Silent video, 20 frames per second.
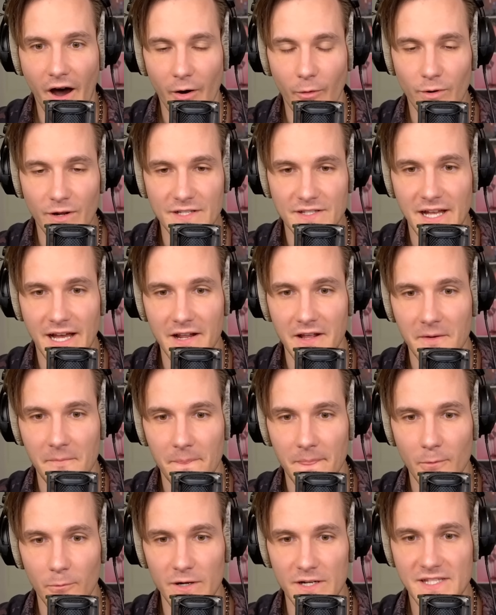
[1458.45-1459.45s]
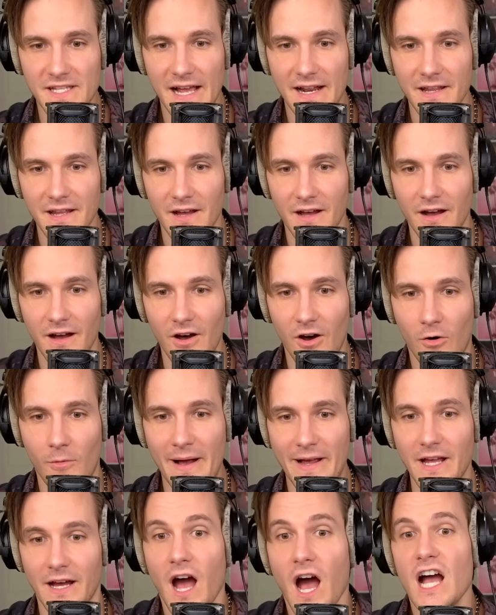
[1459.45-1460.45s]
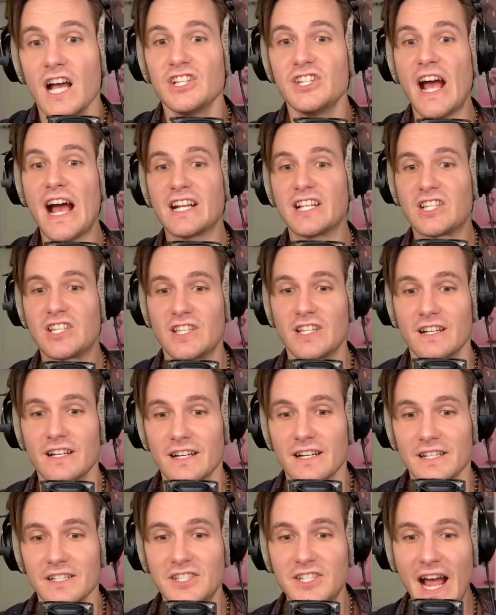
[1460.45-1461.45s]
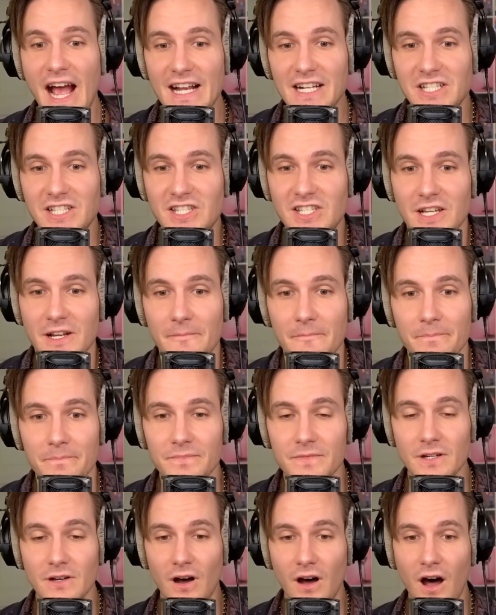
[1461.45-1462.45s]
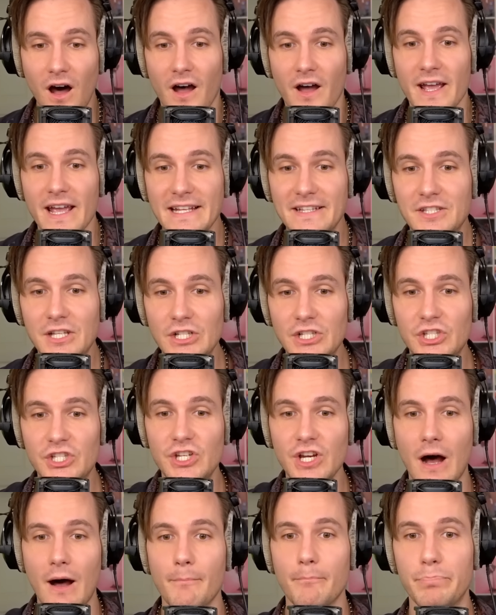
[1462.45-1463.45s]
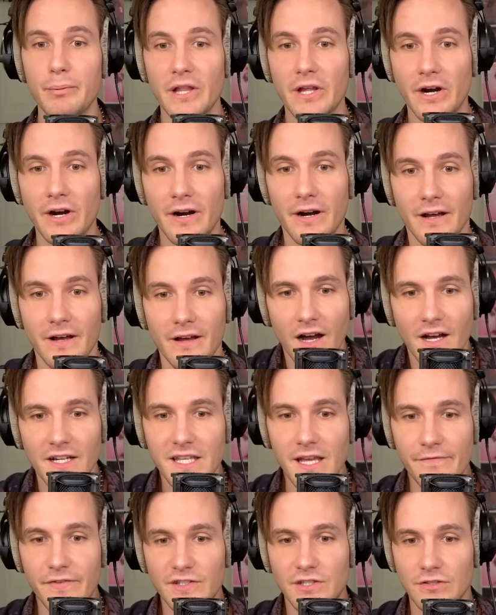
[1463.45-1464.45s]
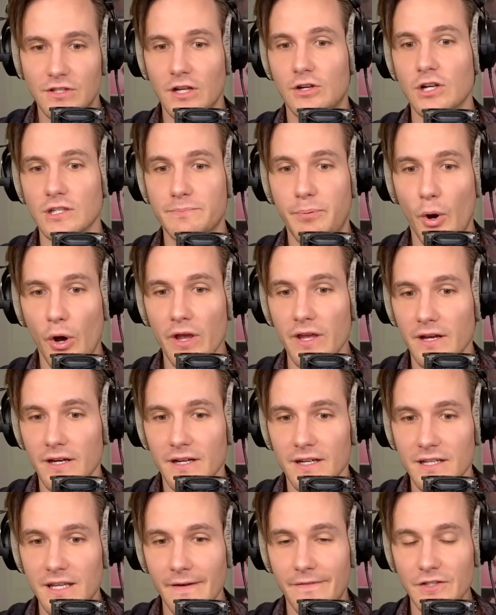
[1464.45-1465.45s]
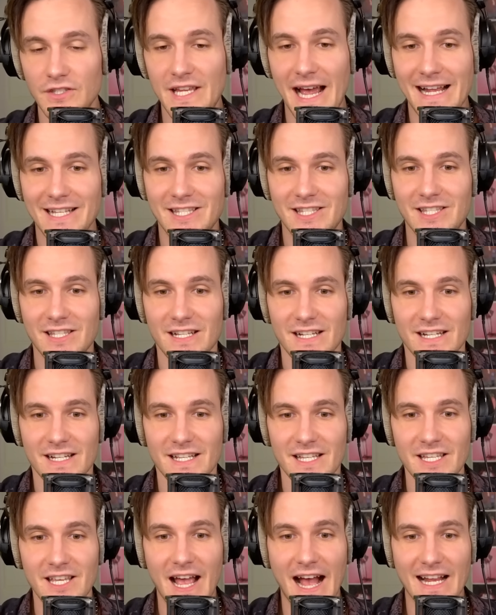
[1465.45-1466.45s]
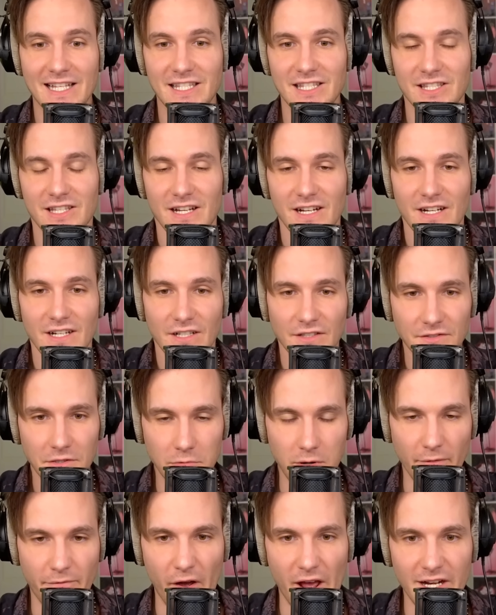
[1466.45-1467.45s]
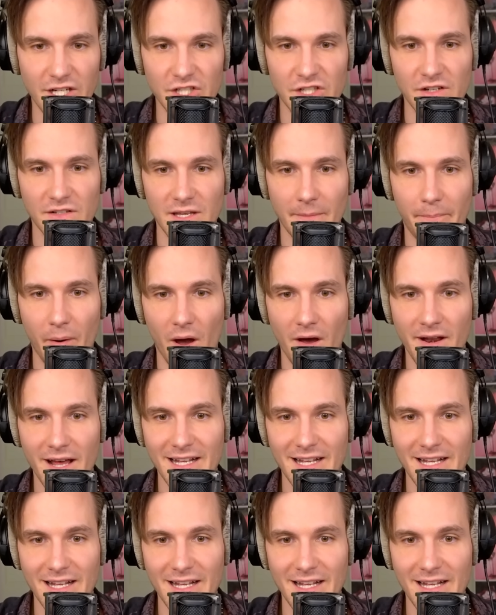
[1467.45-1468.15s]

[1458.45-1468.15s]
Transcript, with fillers: what is that? What is that? Oh my god. Yes! Yes! Oh, it's a jumbler! Give it to the good boy. Give it. Yes! Yes! The revenge is upon